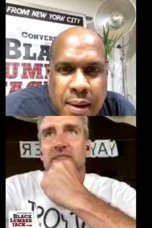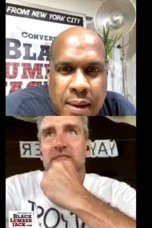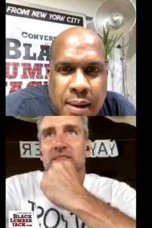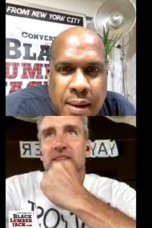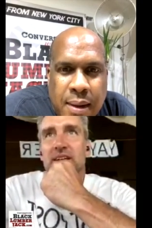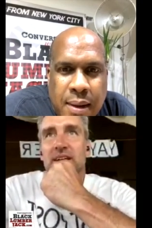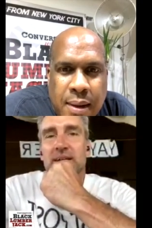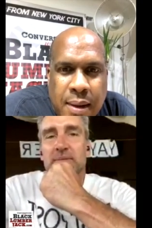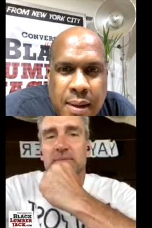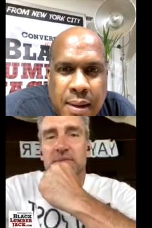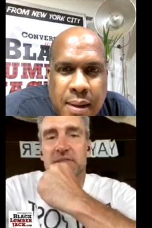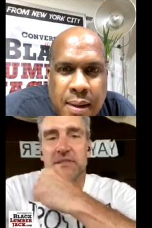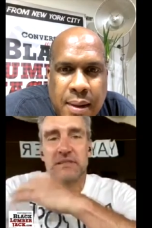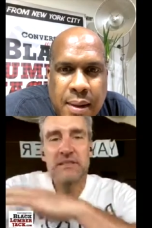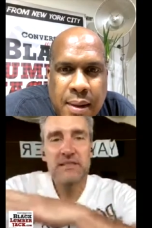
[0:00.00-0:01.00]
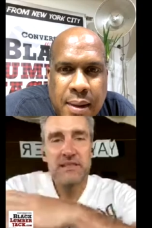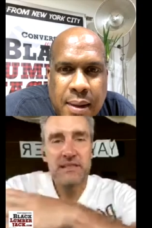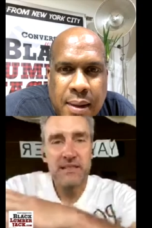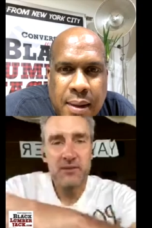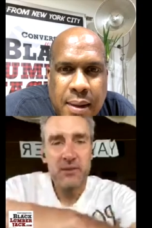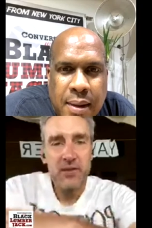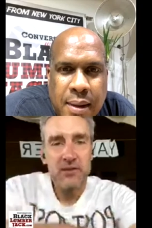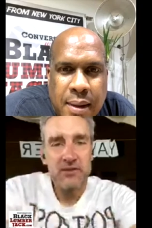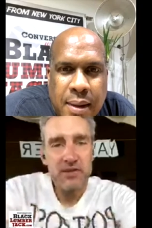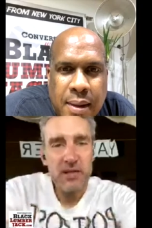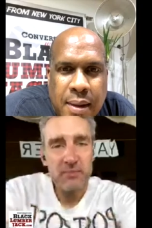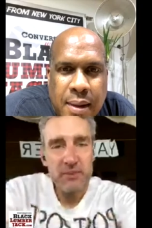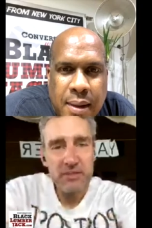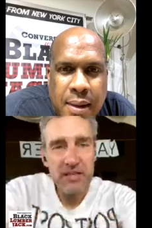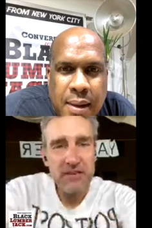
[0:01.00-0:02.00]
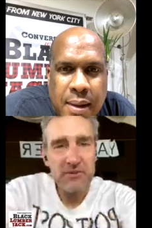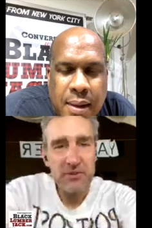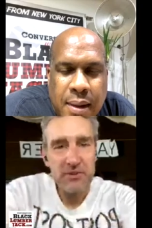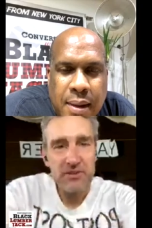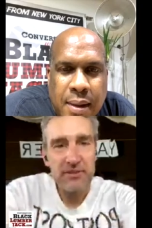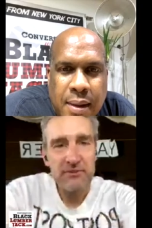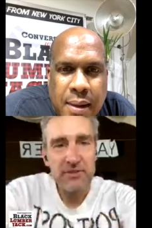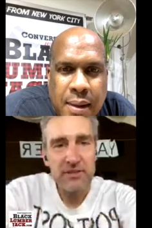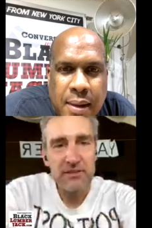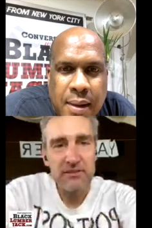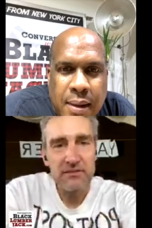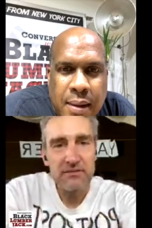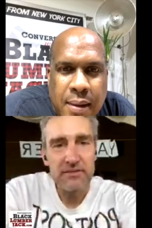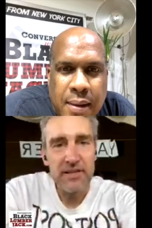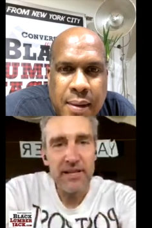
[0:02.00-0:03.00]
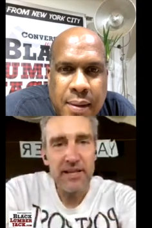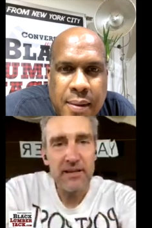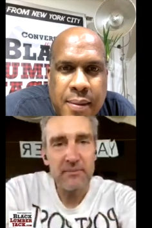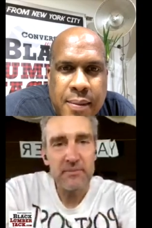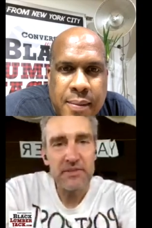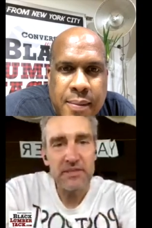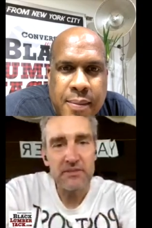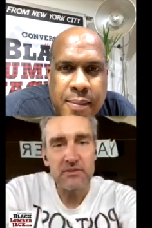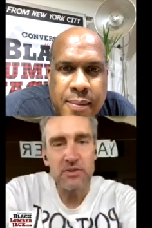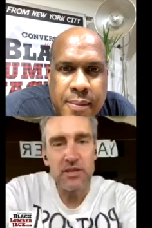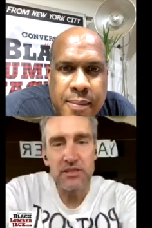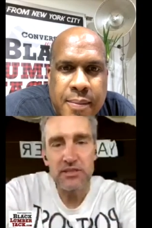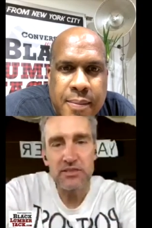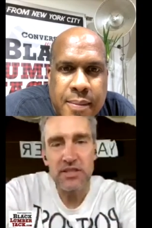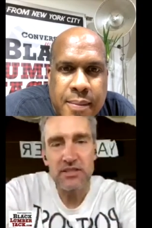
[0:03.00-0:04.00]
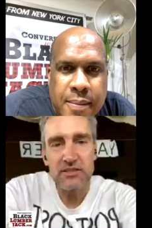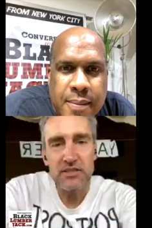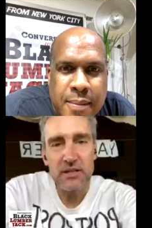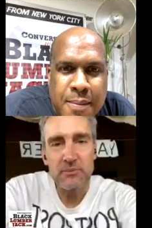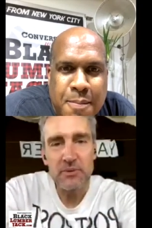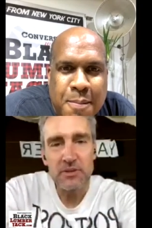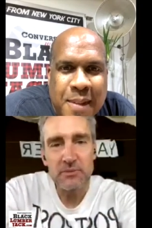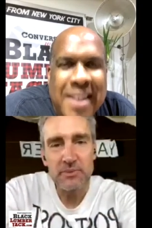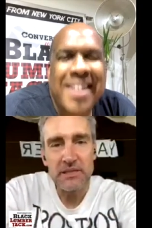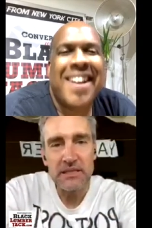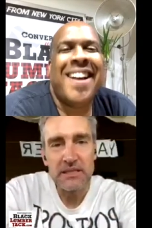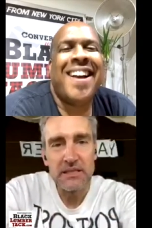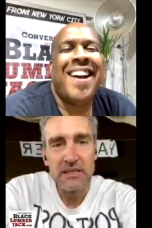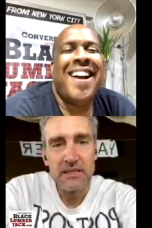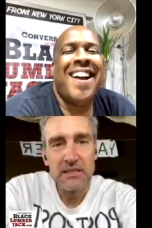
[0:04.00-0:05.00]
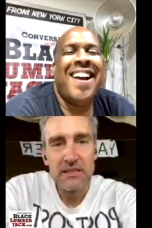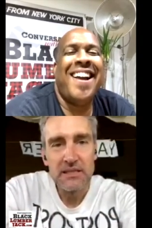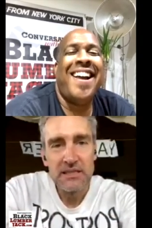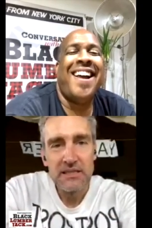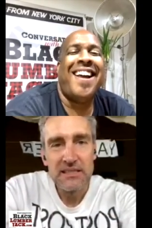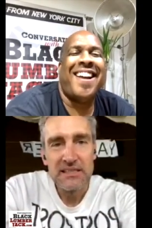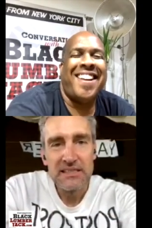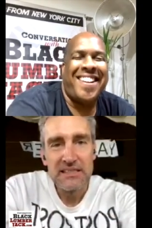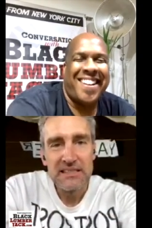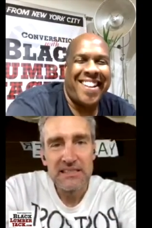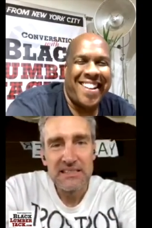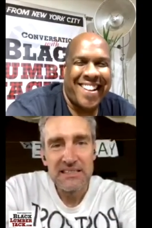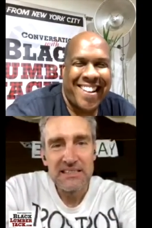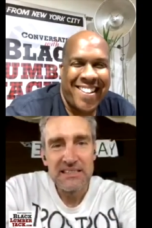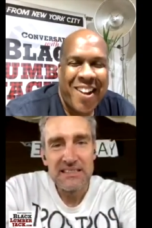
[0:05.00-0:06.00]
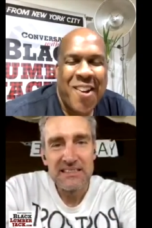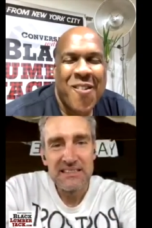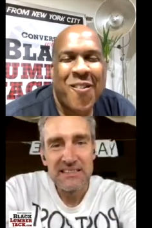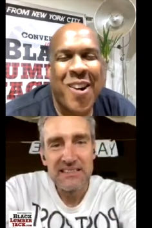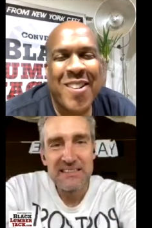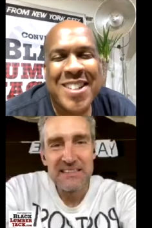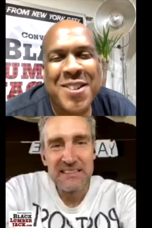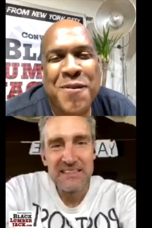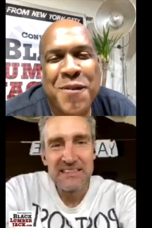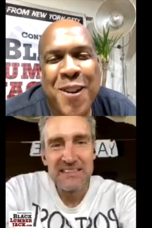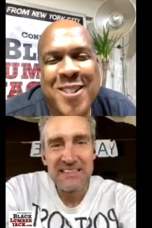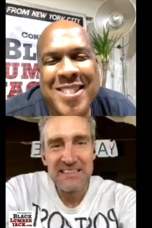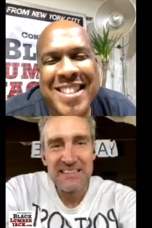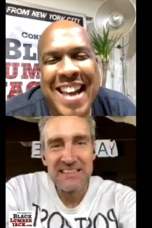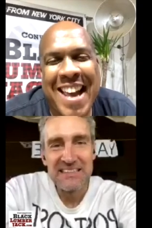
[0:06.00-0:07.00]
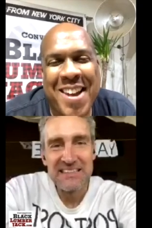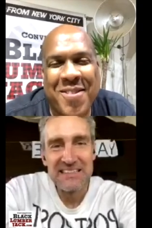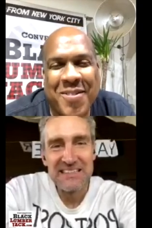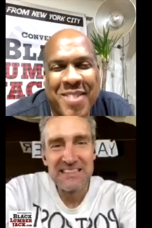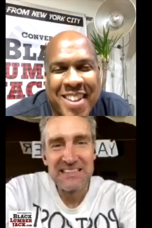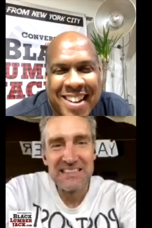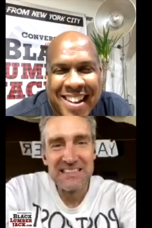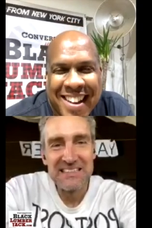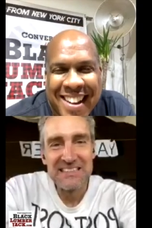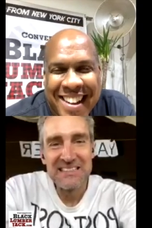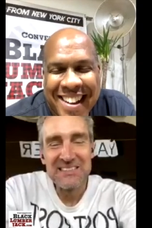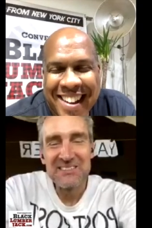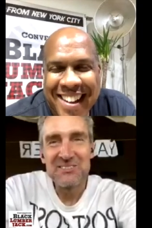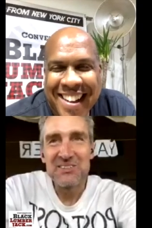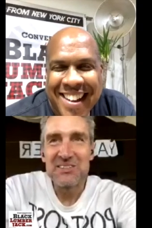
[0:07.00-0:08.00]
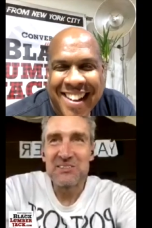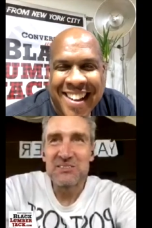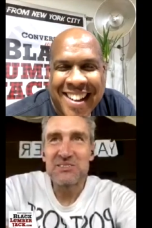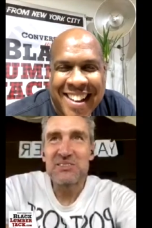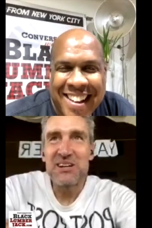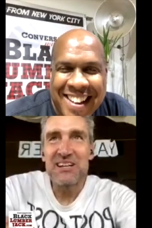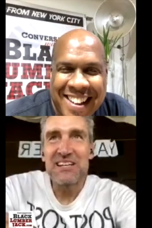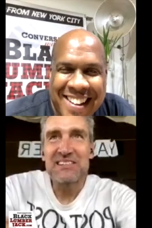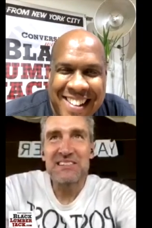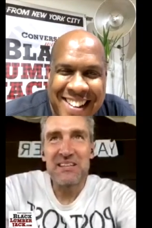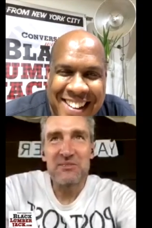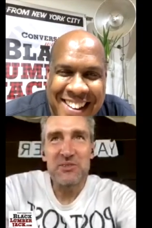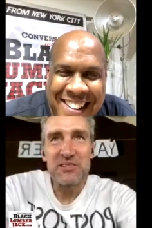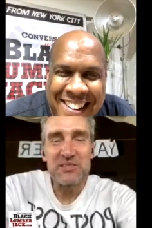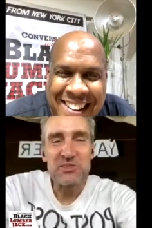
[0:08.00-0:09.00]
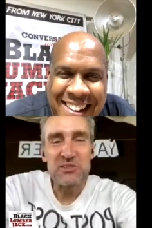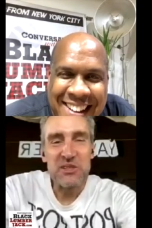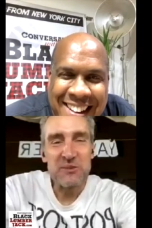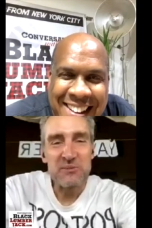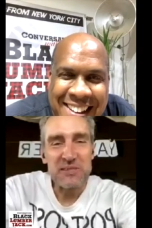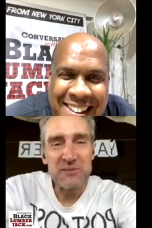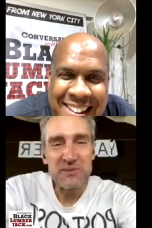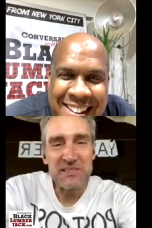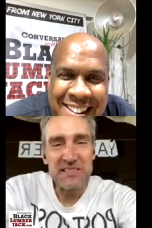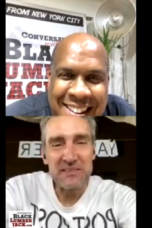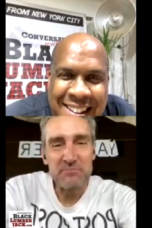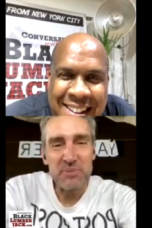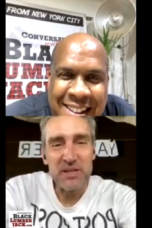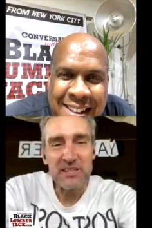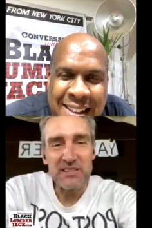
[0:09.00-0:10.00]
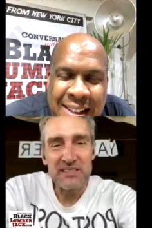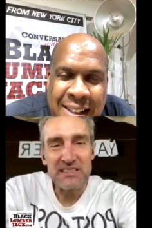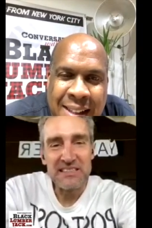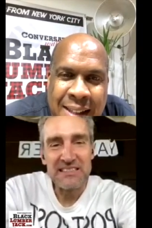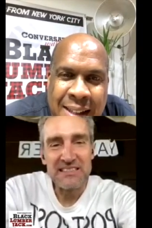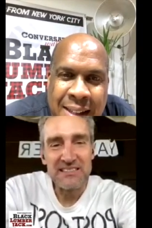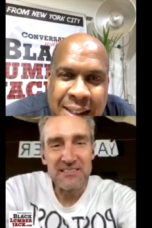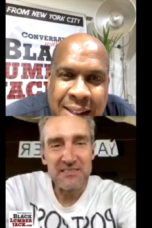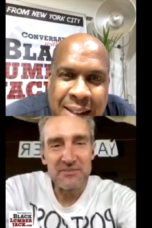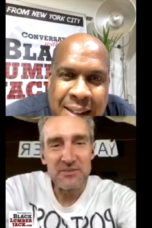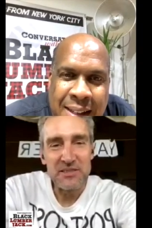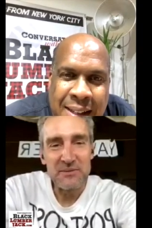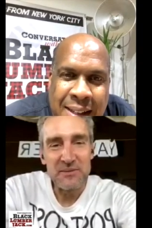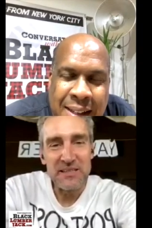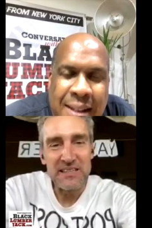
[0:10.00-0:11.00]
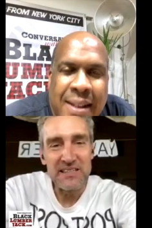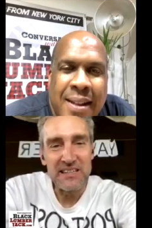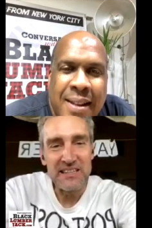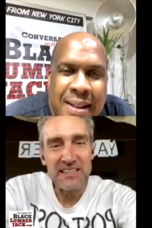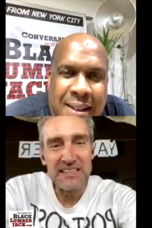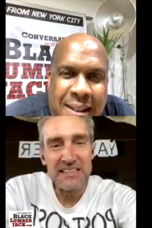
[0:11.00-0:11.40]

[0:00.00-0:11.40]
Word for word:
Speaker 1: times. Well, a couple of times with different names and trying to change it up a little bit.
Speaker 2: What was your first name?
Speaker 1: Well, uh, it started out David Studio, but then we did Butter, a friend of mine and I.